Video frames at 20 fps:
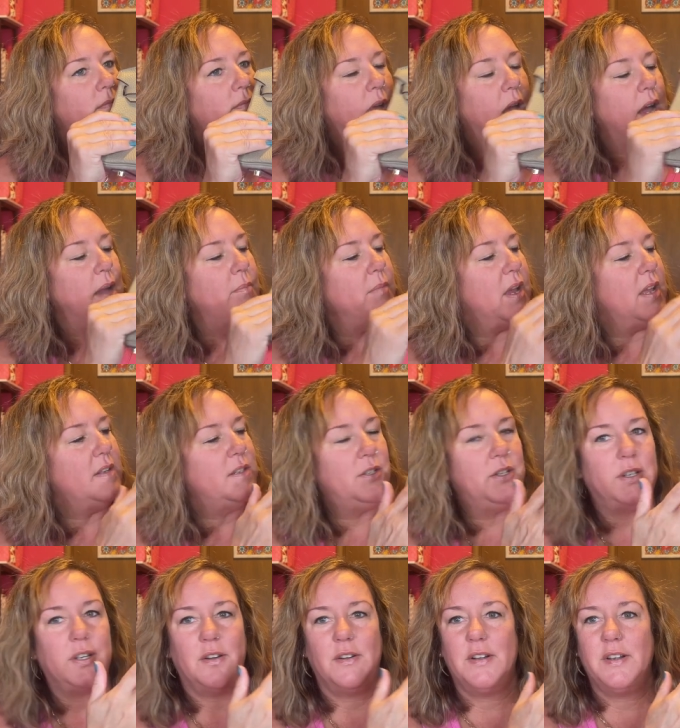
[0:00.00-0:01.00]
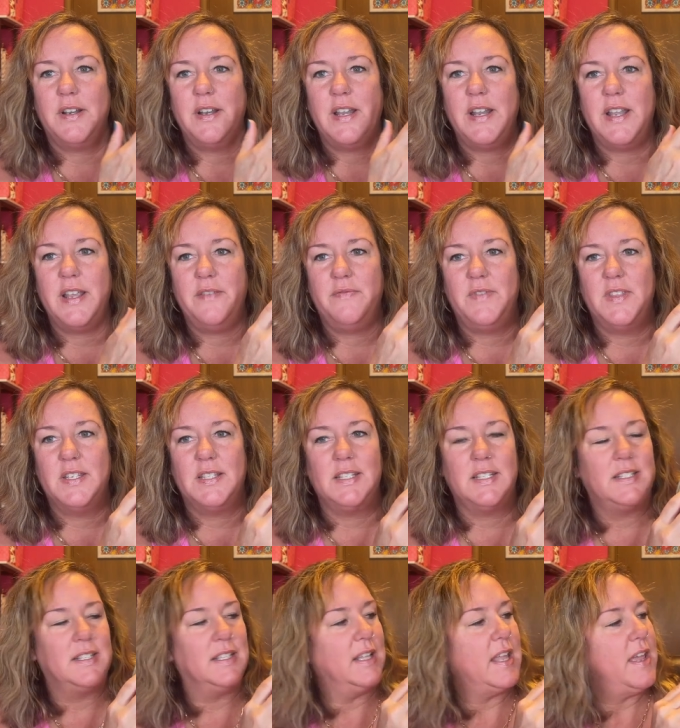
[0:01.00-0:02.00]
I'm uncertain if this
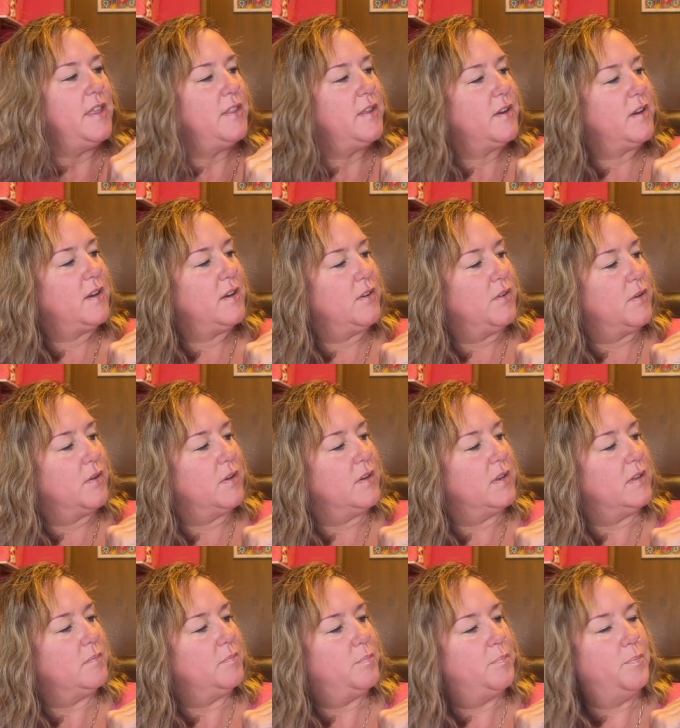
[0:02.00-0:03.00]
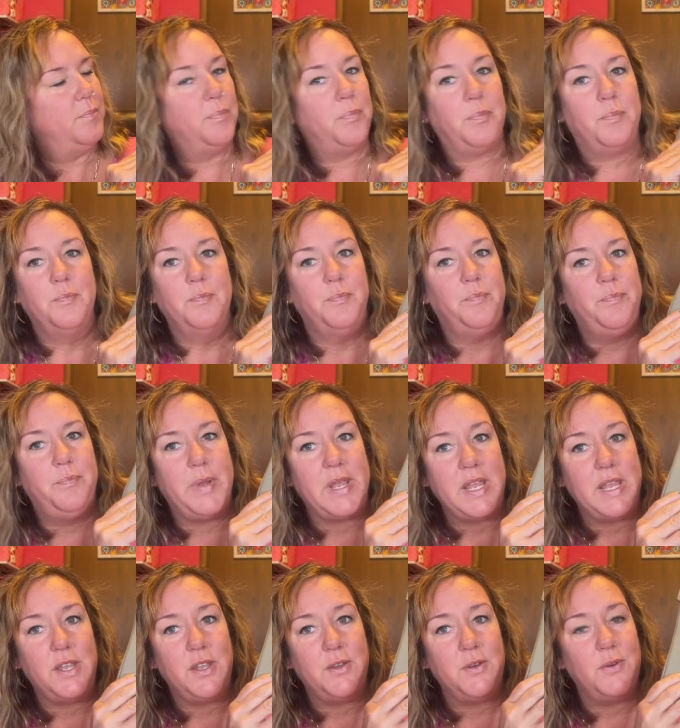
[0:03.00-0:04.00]
is leather or
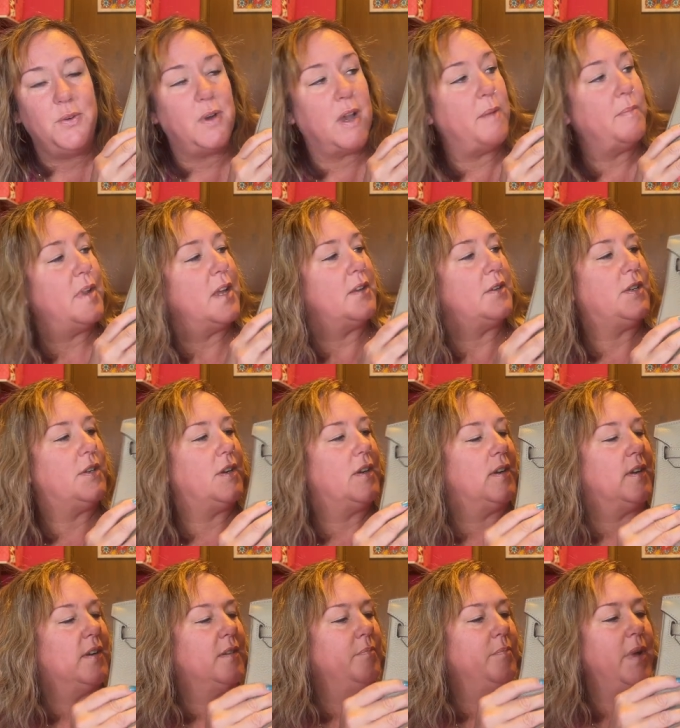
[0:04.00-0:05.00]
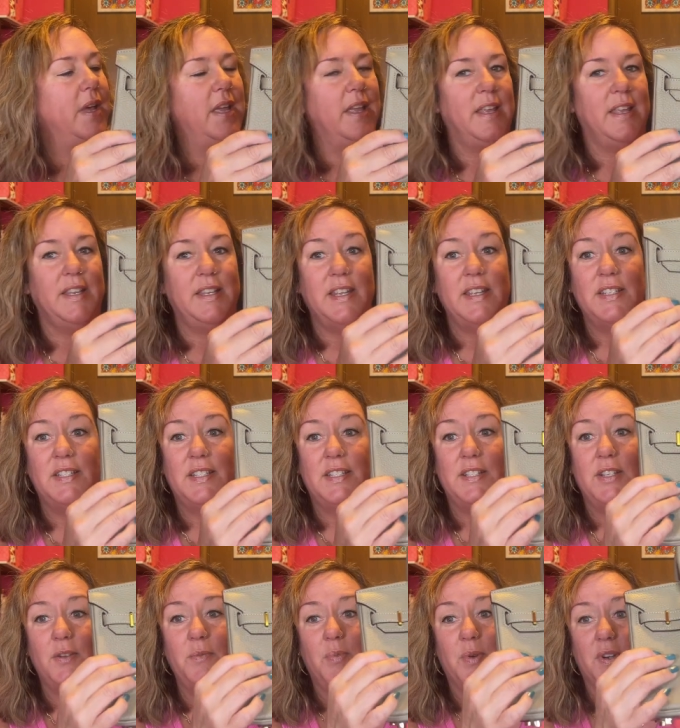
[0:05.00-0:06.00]
PU, I'm not sure, but it is
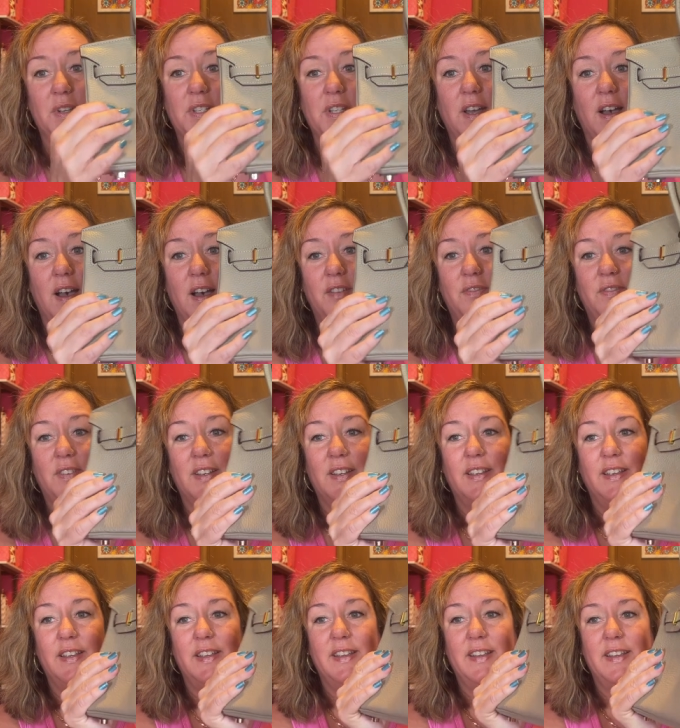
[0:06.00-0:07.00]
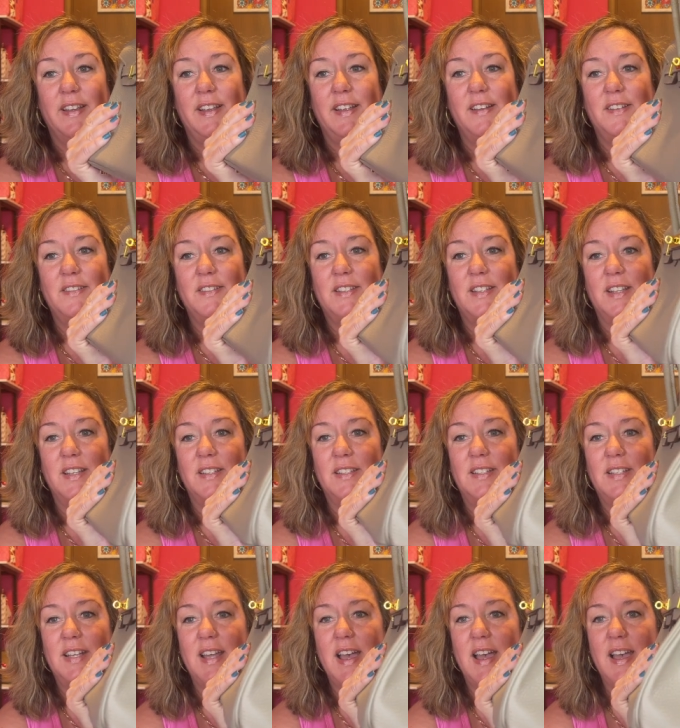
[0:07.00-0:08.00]
super soft. Here's the
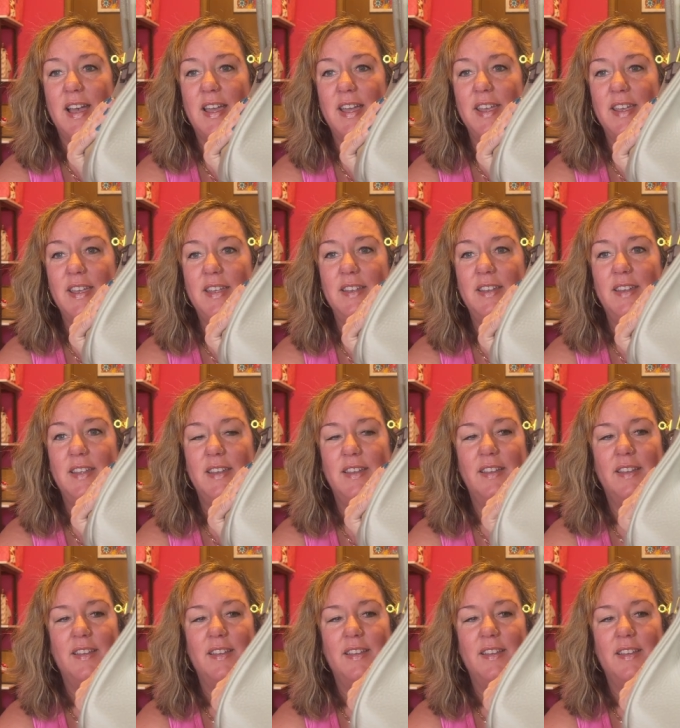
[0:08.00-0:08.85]
side.